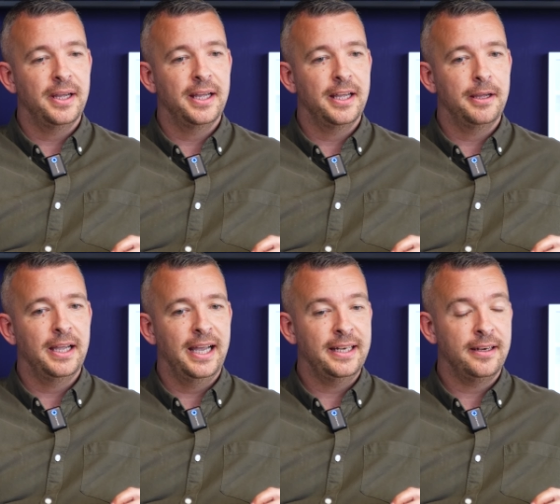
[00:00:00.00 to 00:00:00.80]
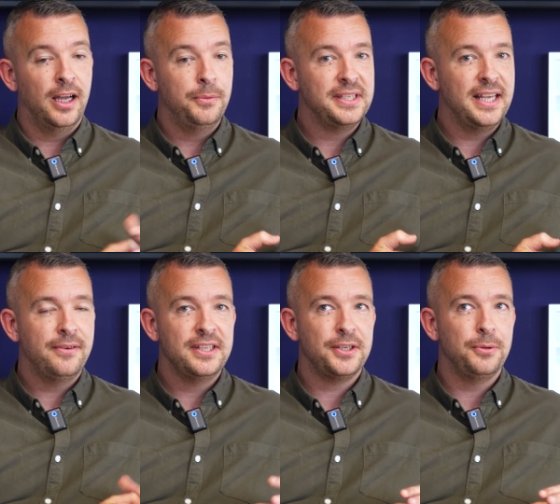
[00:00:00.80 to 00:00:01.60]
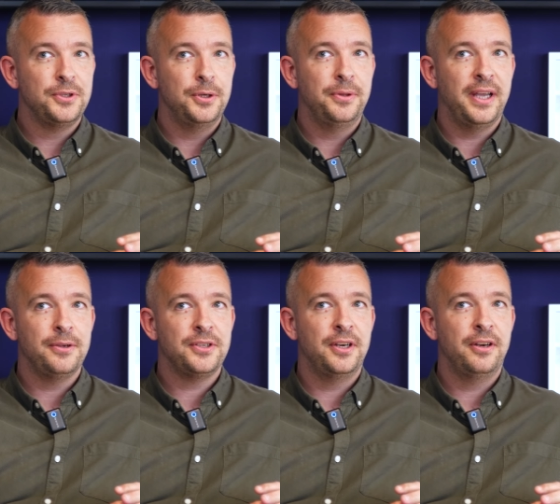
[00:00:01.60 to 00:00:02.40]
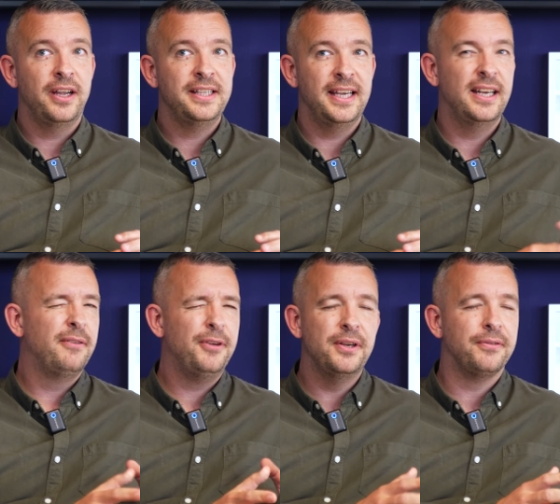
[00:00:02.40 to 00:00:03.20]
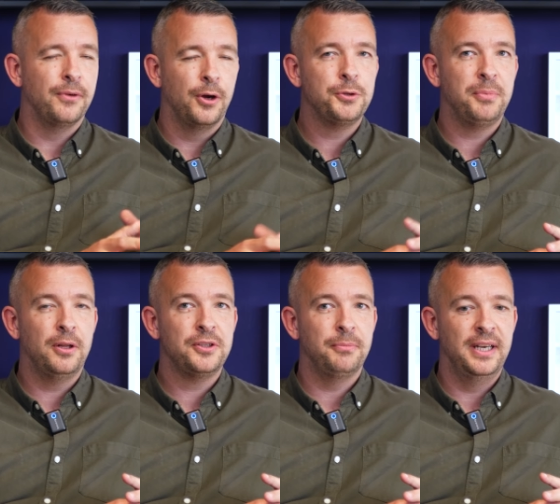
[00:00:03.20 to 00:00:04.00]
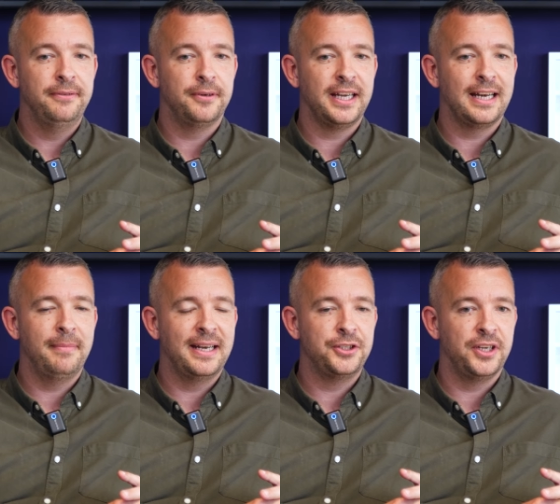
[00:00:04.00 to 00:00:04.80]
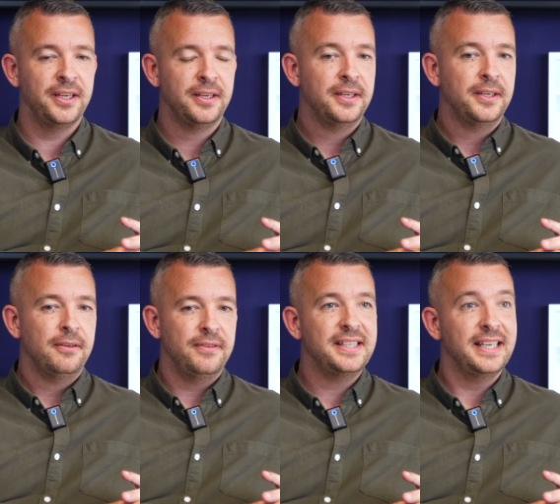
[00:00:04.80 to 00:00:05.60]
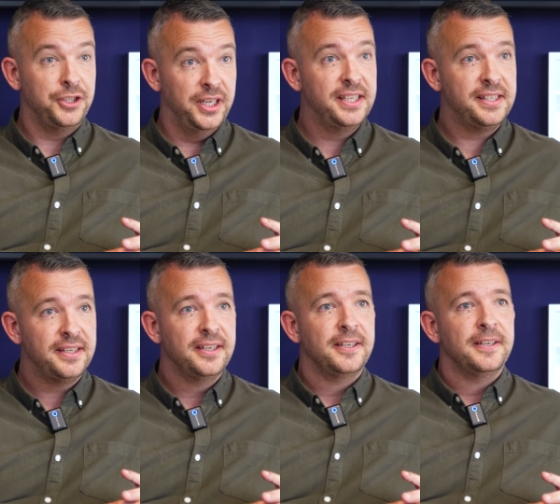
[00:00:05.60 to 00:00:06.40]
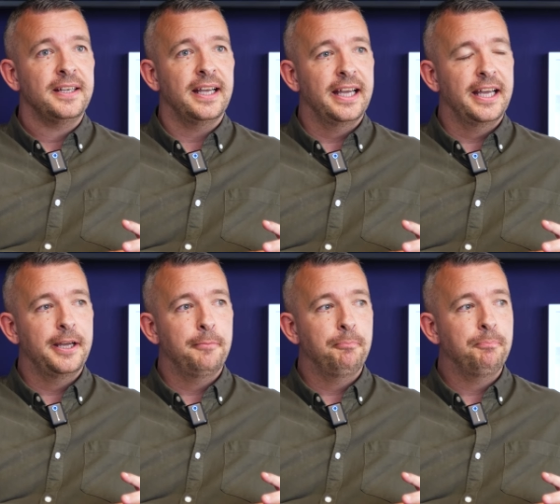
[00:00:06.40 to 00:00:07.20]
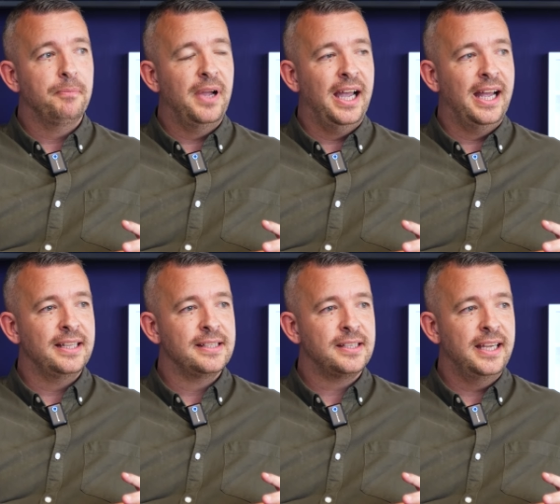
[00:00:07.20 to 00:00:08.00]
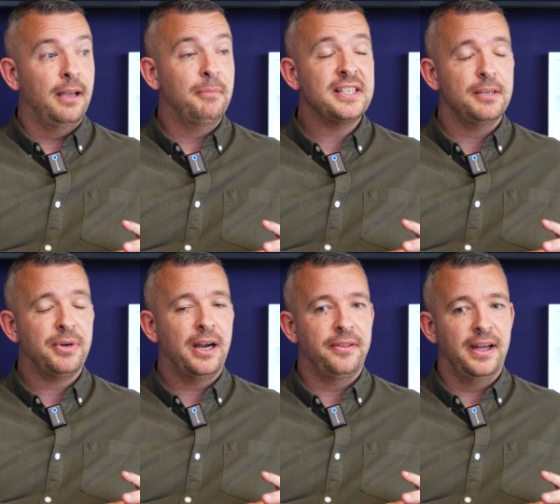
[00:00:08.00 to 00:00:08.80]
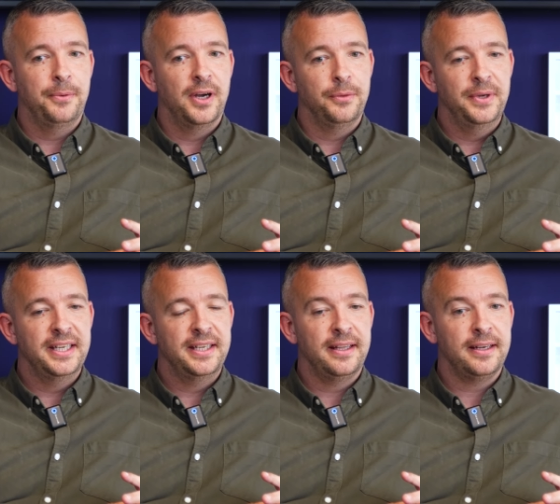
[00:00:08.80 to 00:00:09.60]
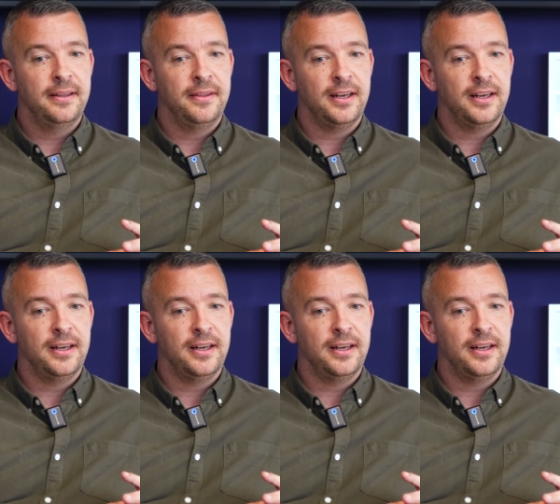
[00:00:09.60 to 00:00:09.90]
uh, and I was there until 2019 in a few different roles, but ultimately for Academy Manager for six years. Um, and yeah, immensely proud of that work that we did at the, at